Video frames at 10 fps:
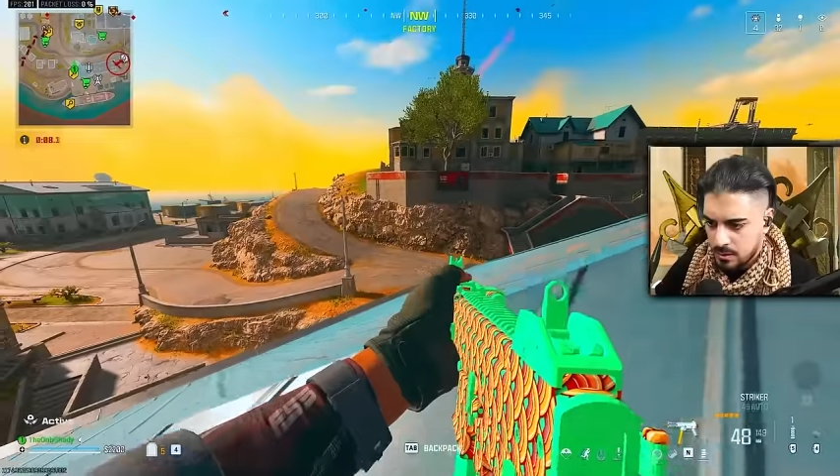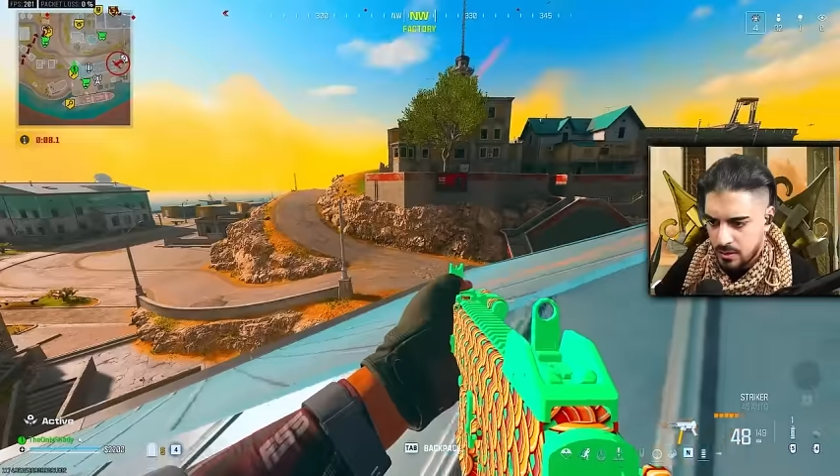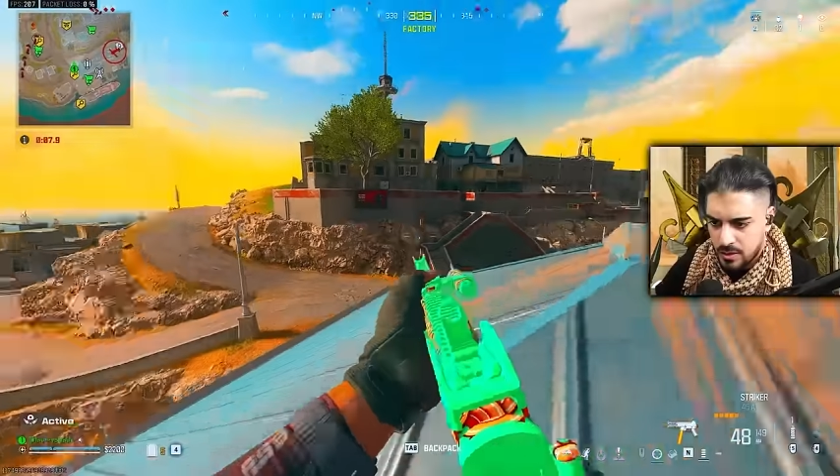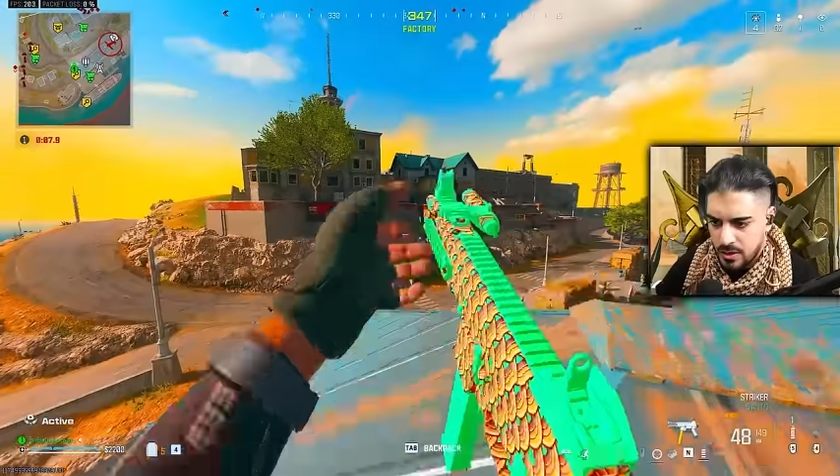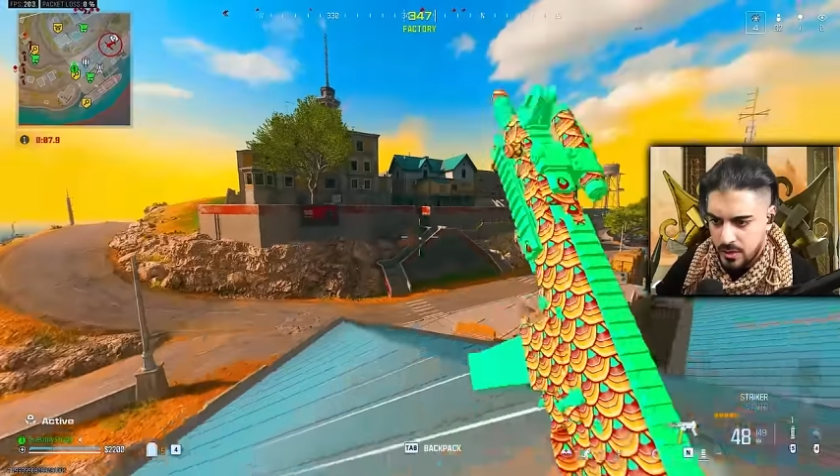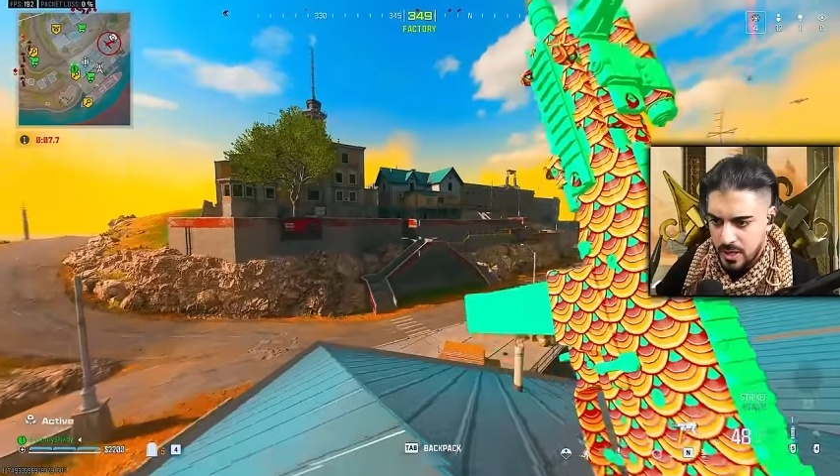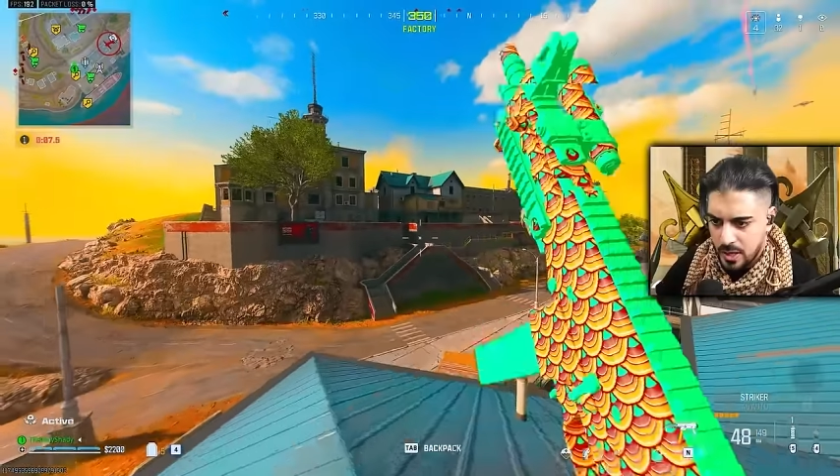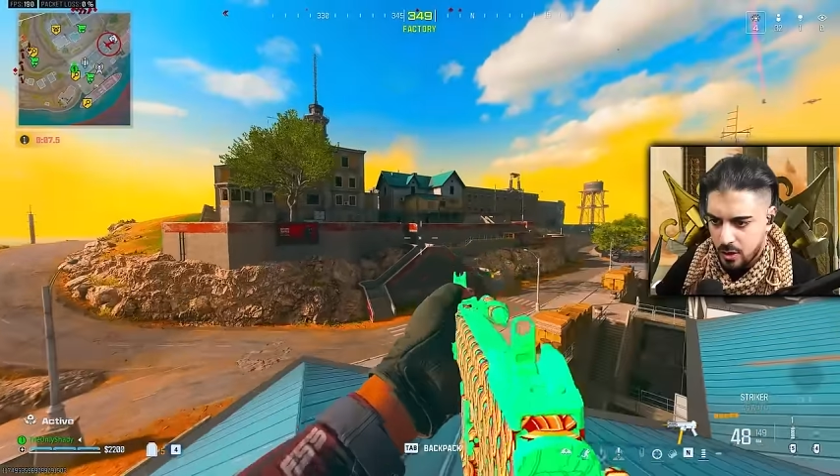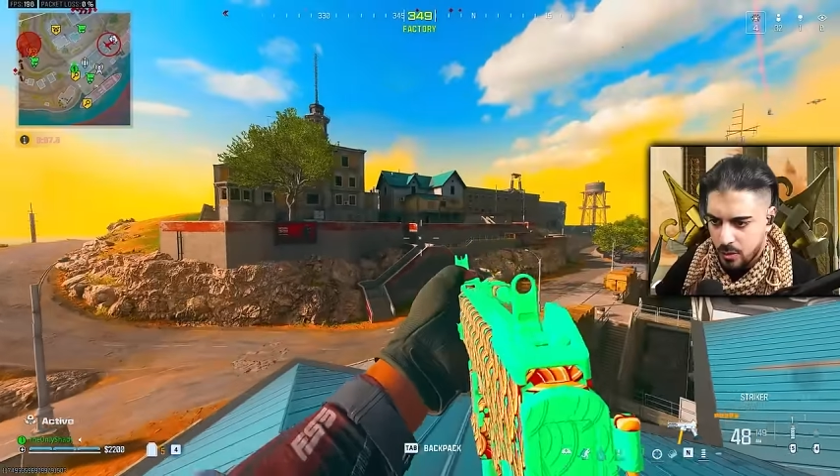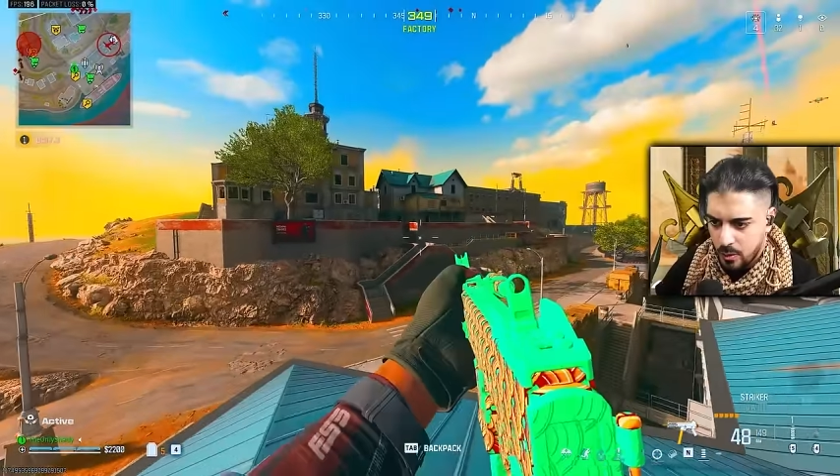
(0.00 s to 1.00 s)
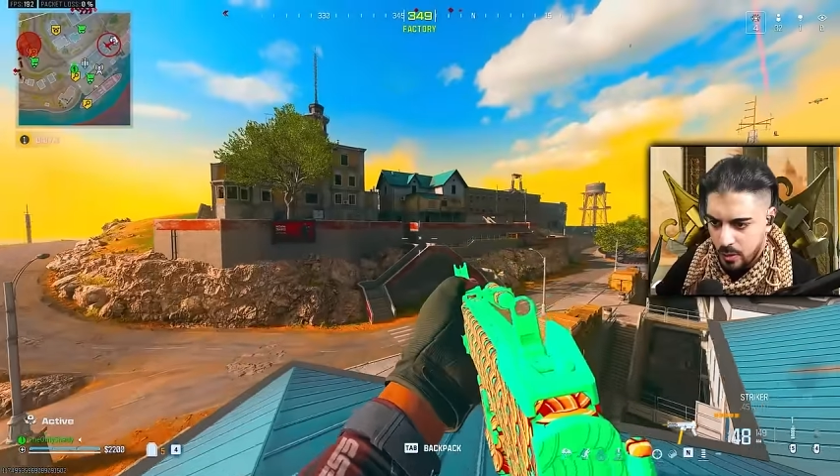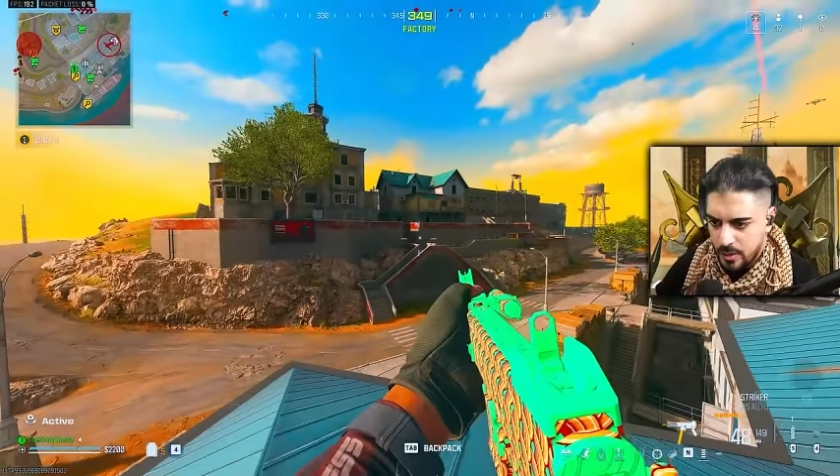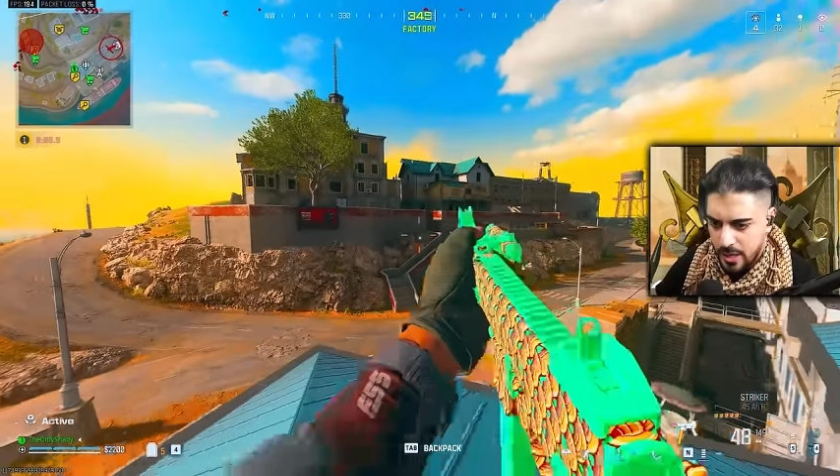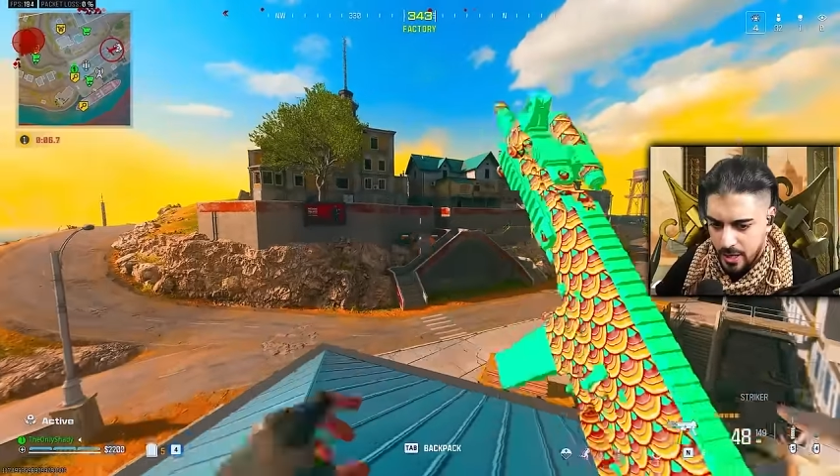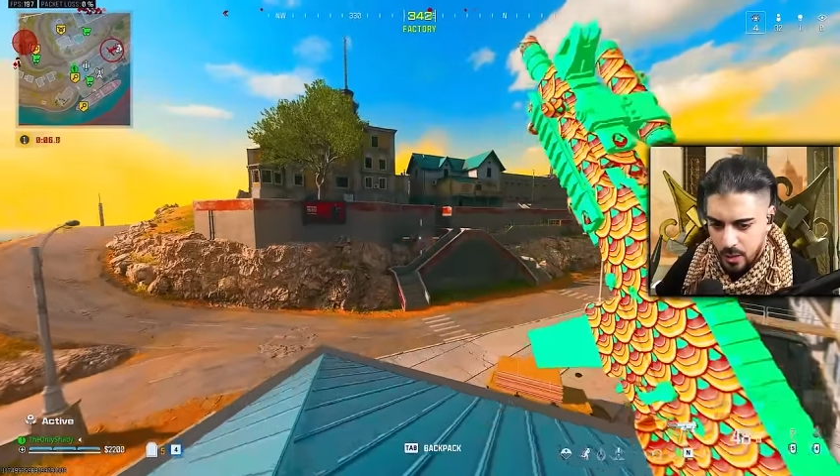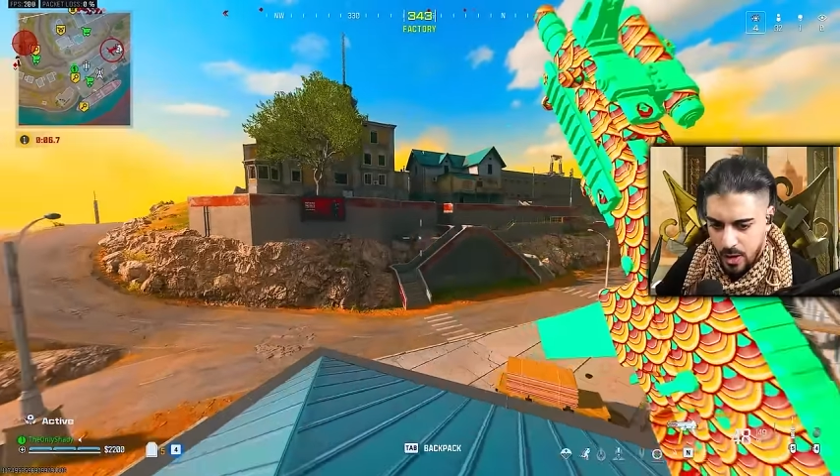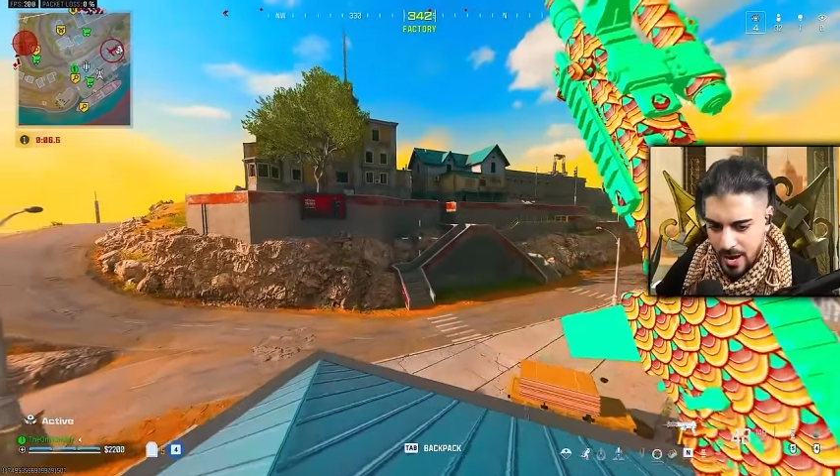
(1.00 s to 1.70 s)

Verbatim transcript: i think we gotta go bro we gotta go i